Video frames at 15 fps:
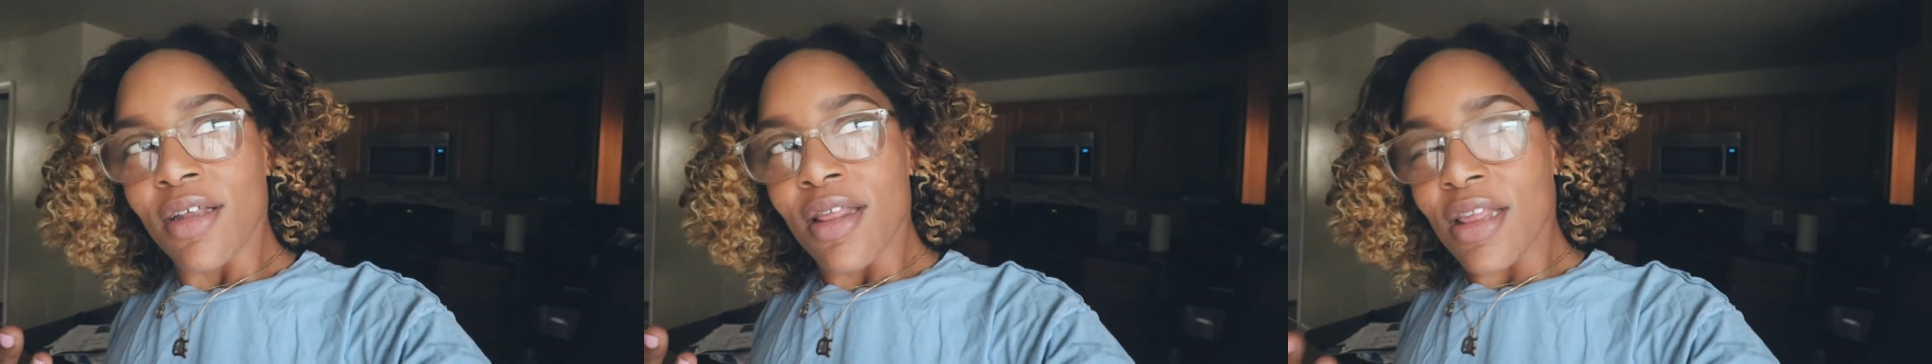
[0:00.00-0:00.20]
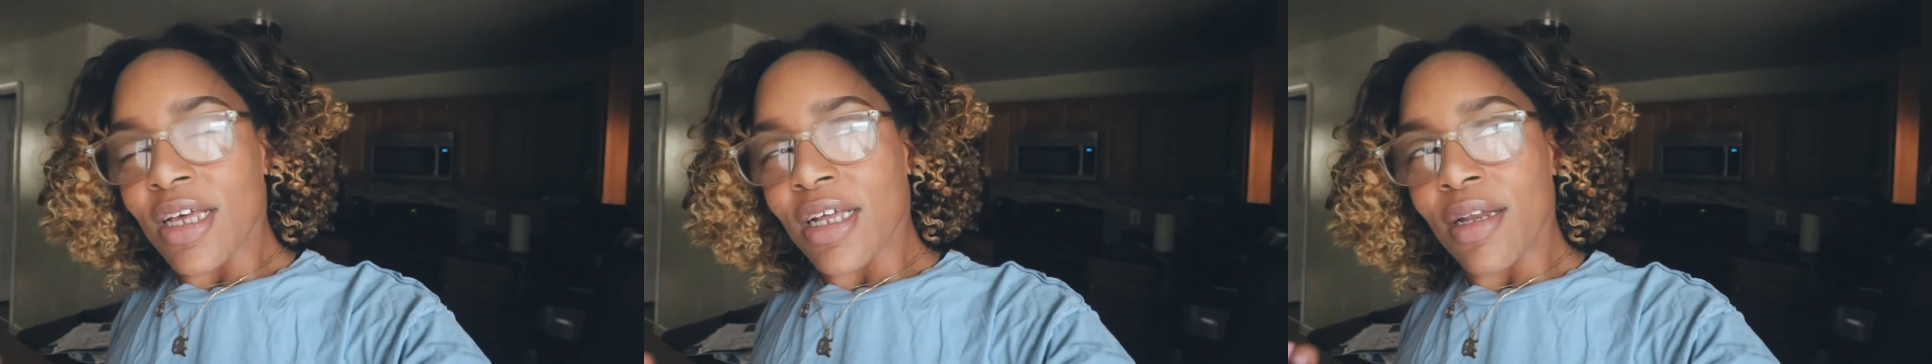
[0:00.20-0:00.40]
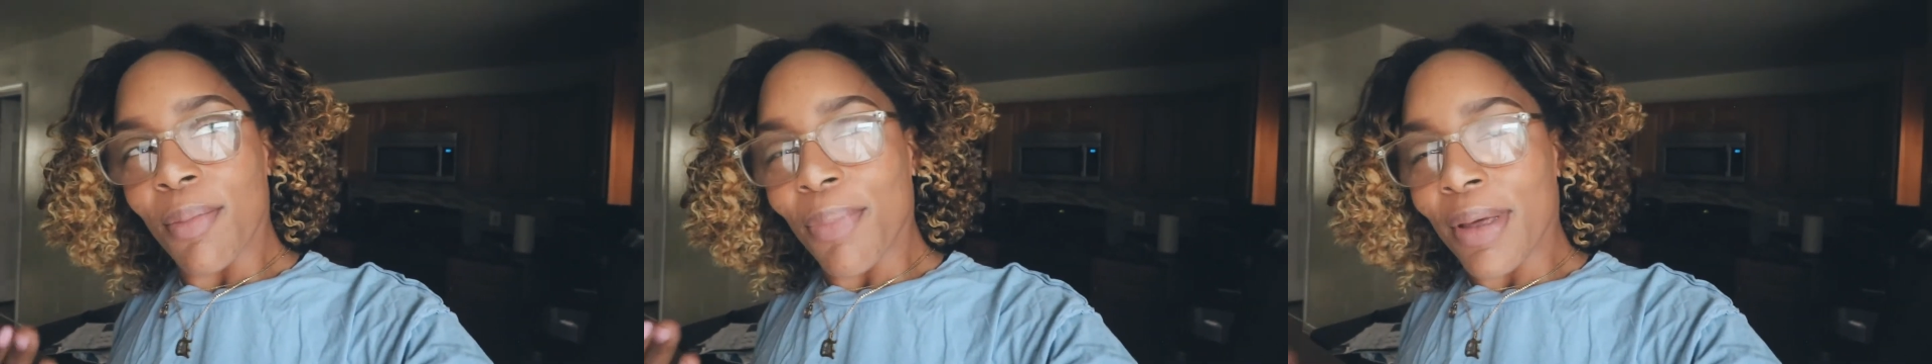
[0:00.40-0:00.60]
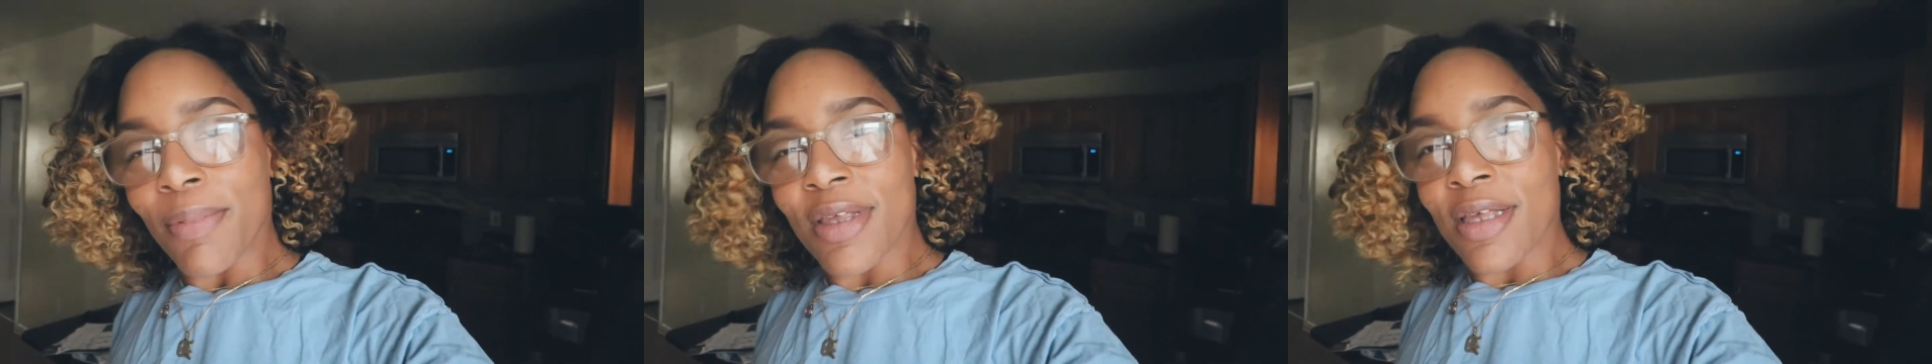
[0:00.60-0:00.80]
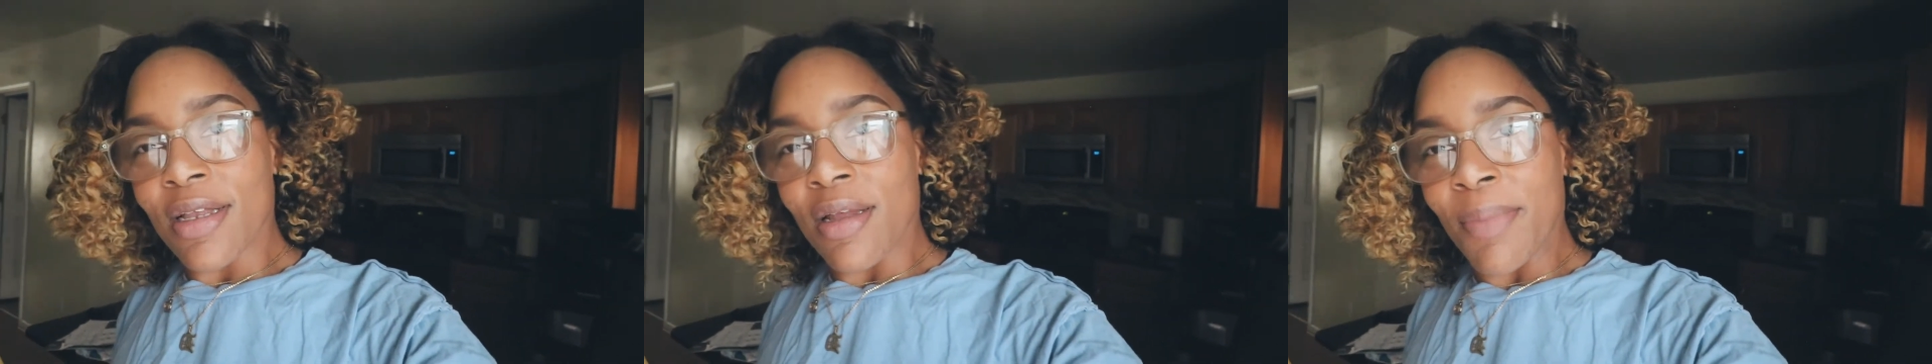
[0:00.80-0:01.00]
then
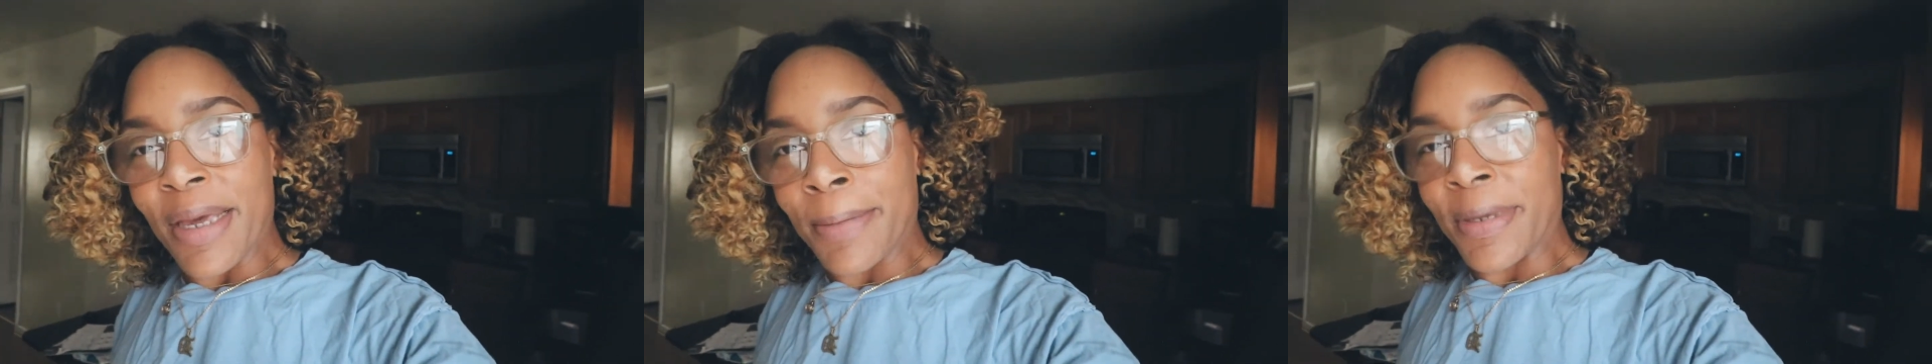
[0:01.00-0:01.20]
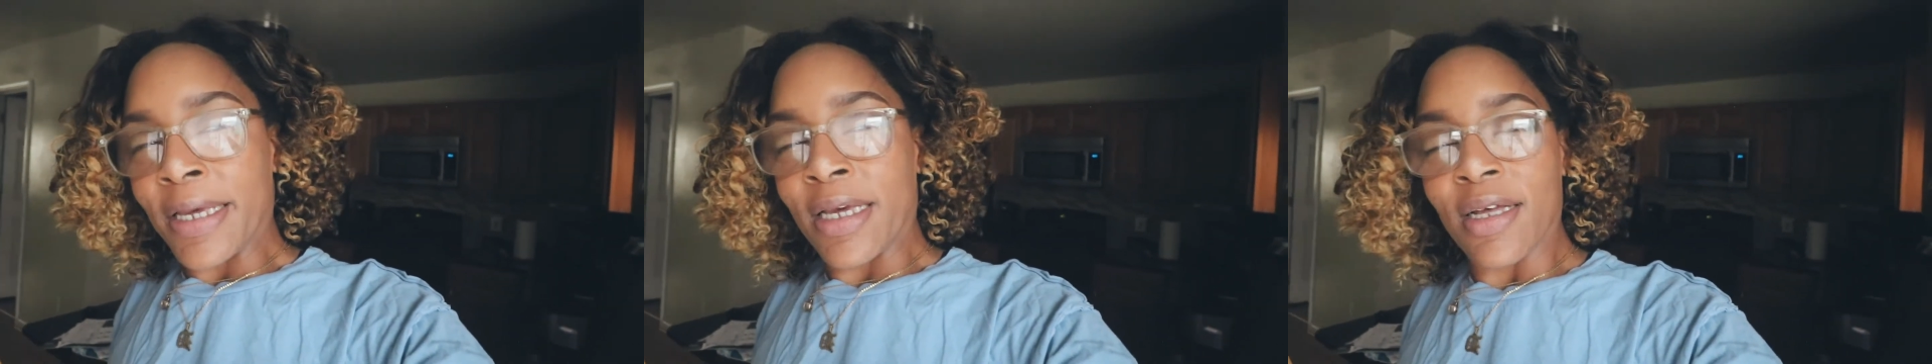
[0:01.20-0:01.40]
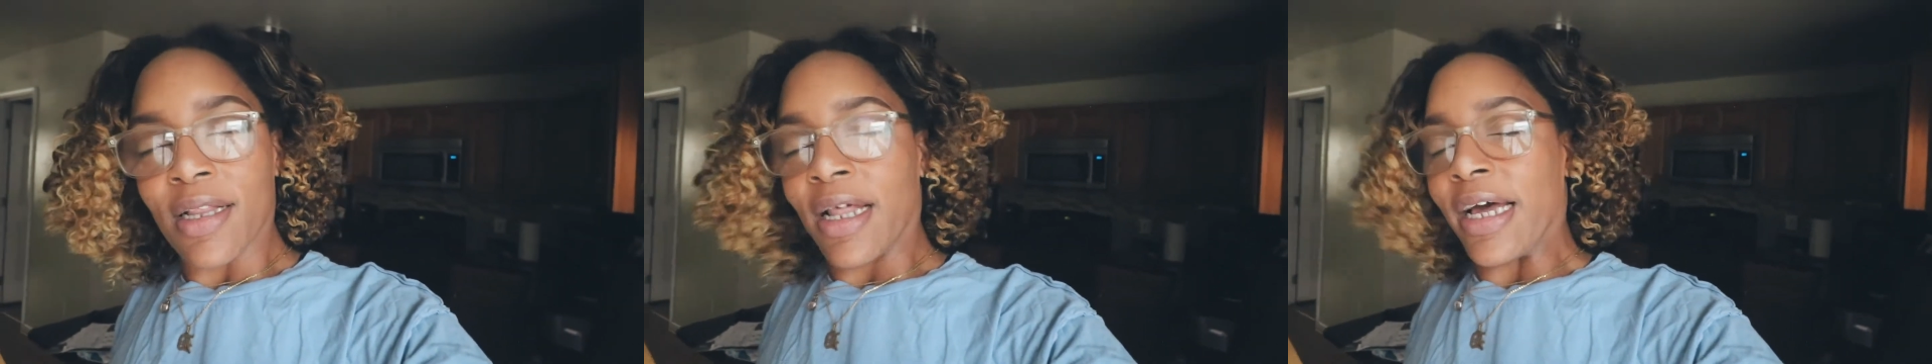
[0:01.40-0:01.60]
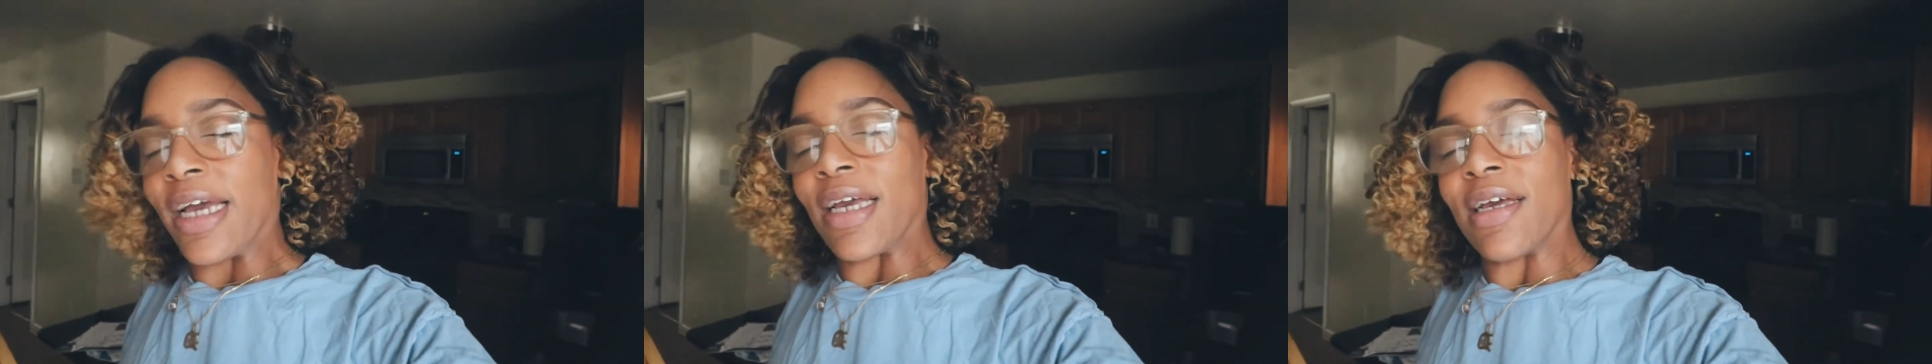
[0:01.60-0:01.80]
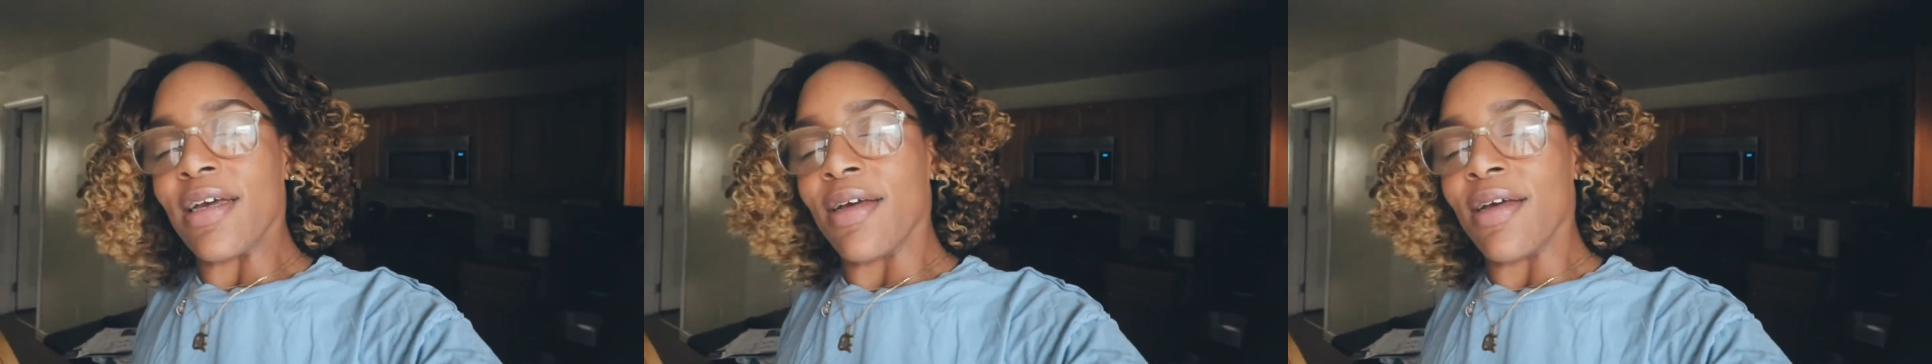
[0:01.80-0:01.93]
babysitting a baby. Like,